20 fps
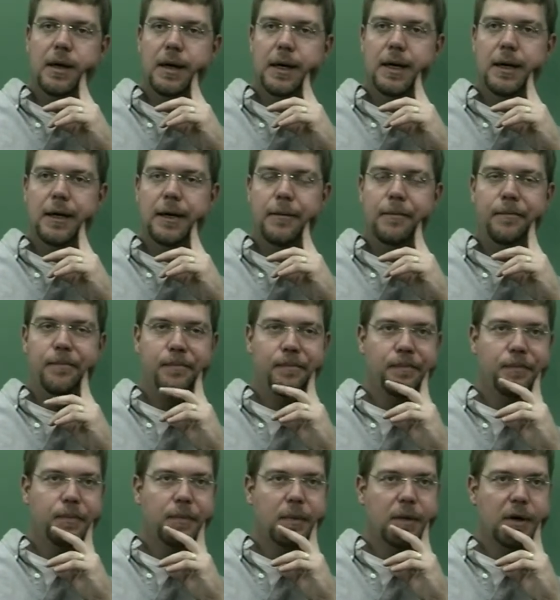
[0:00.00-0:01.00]
um,
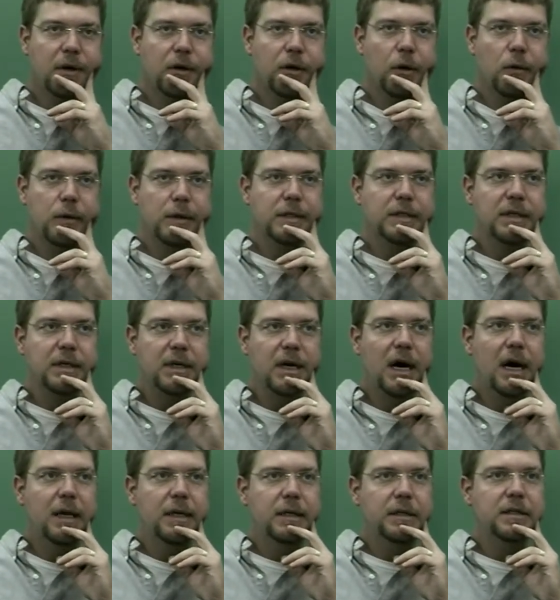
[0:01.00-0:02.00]
going to
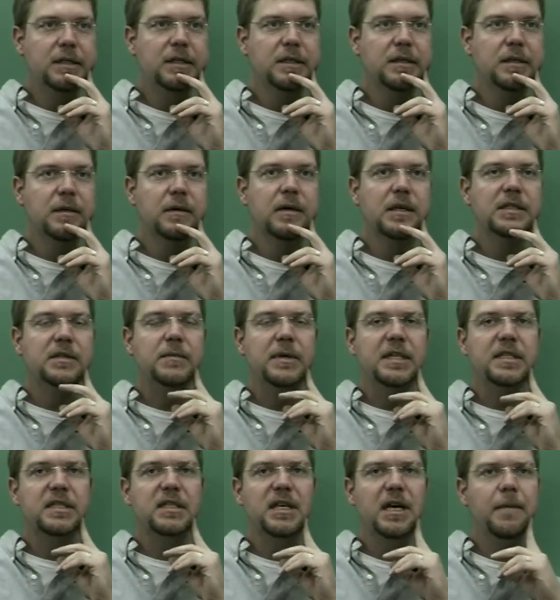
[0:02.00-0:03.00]
college, because my
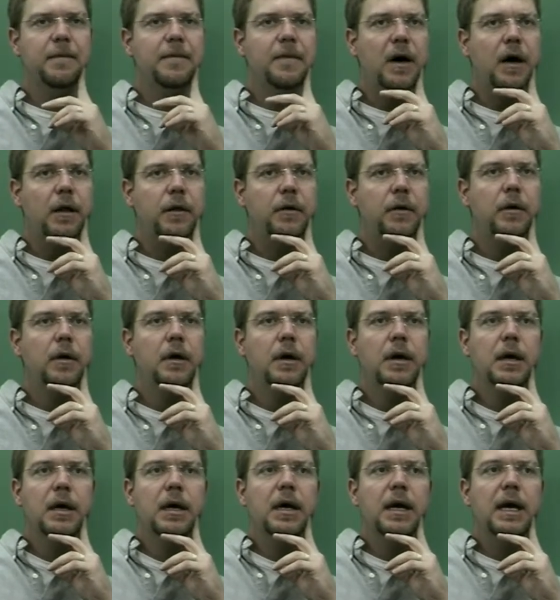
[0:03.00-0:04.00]
stepfather
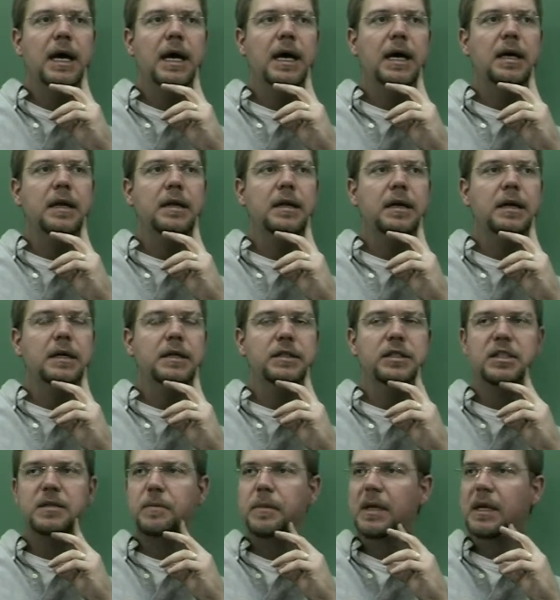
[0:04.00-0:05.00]
had uh,
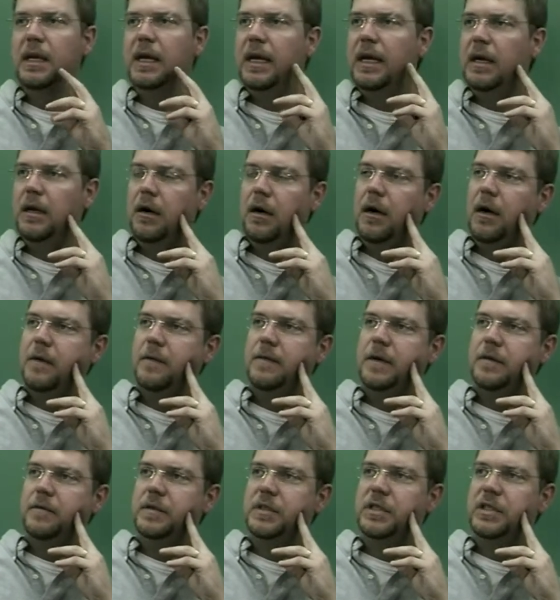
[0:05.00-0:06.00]
just been laid off
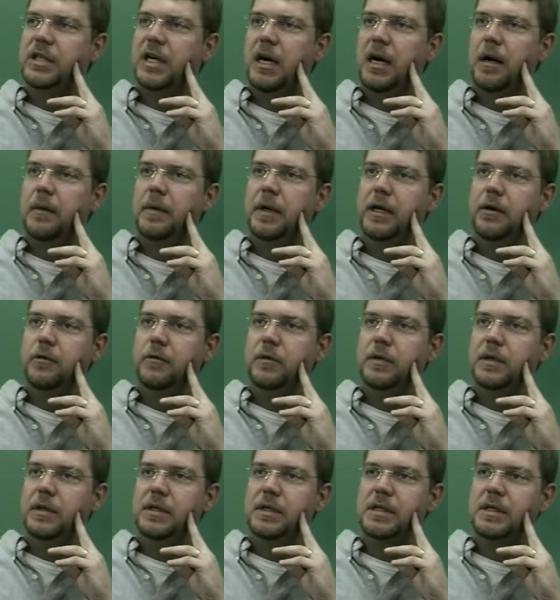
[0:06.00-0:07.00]
of his job. He
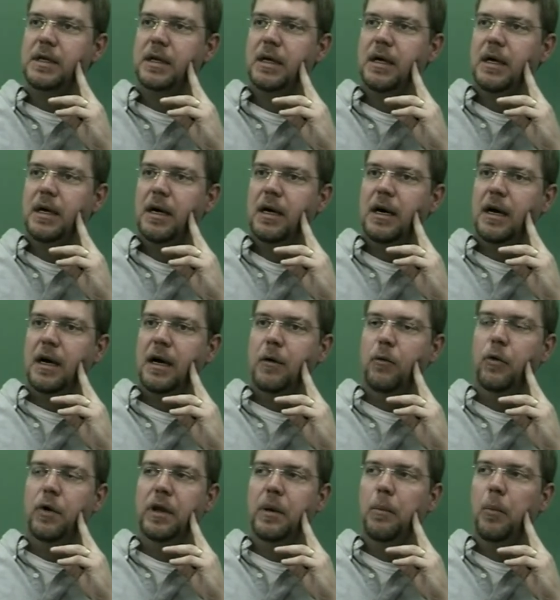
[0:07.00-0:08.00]
was uh, with the